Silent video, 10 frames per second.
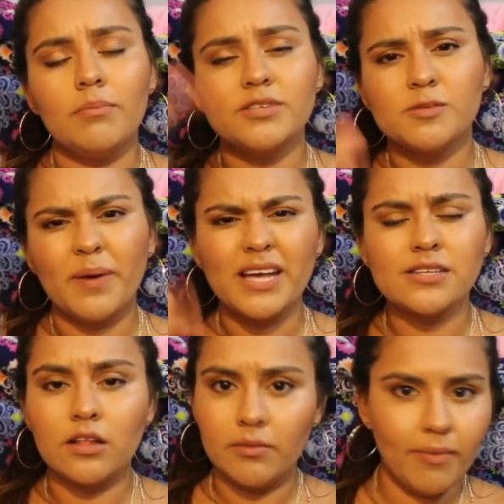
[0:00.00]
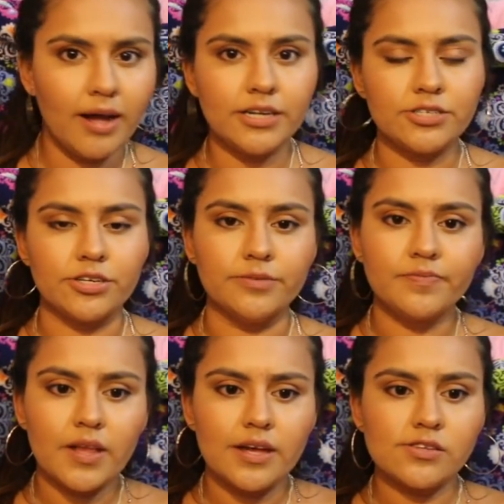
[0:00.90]
spikes on the monitor.
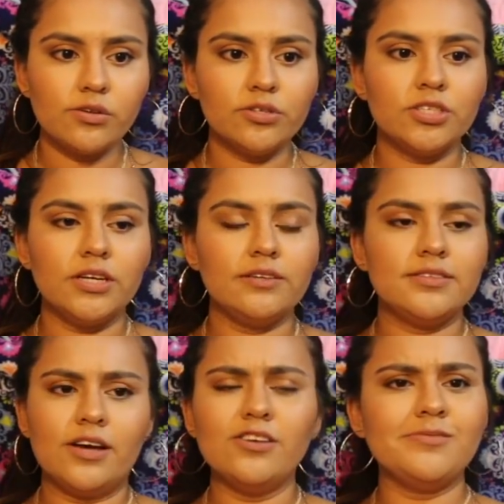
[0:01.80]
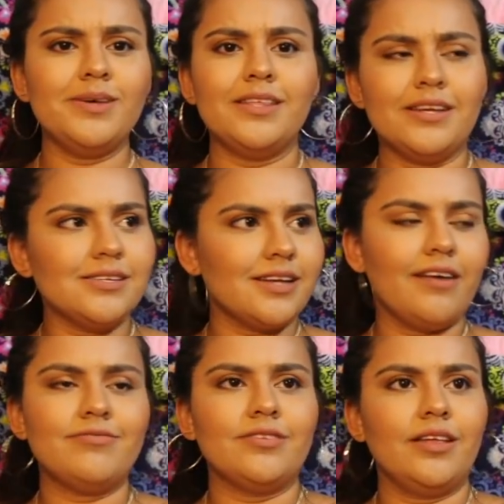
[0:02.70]
So she tells me this
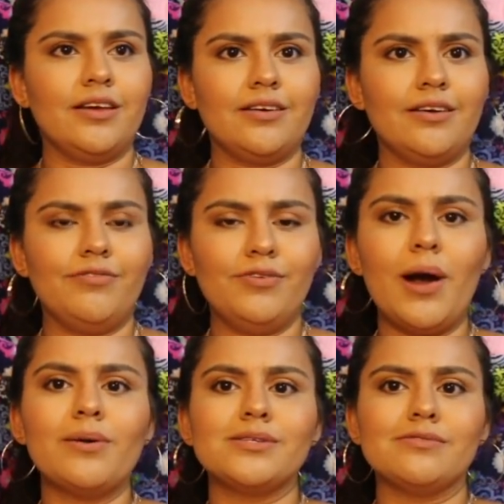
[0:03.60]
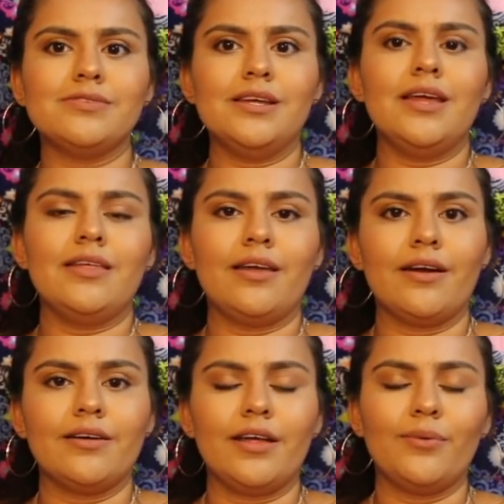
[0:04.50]
after like a few hours of sitting
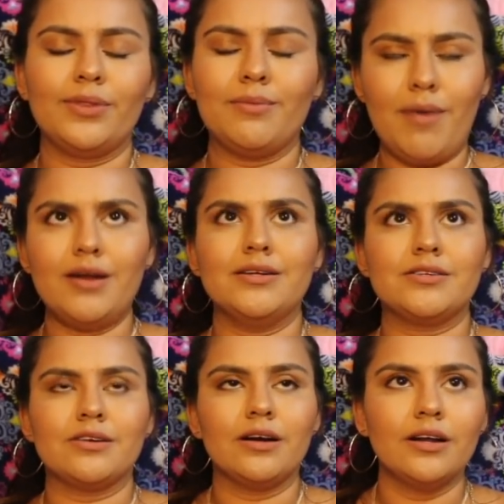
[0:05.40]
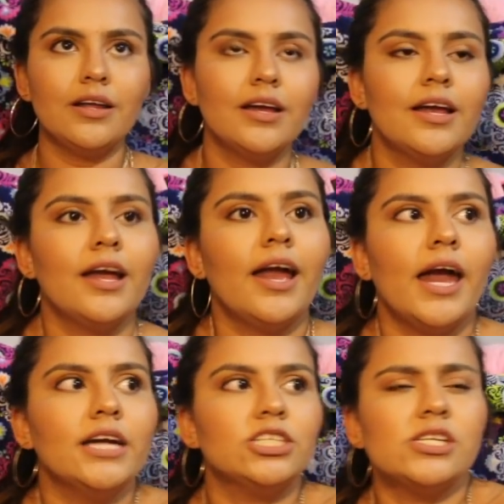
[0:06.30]
there, like, with the monitor on.
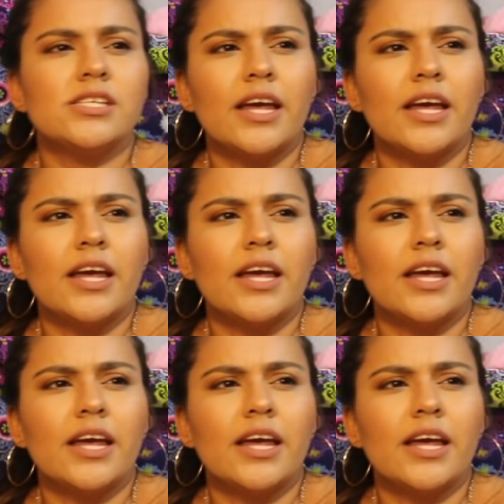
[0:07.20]
And she's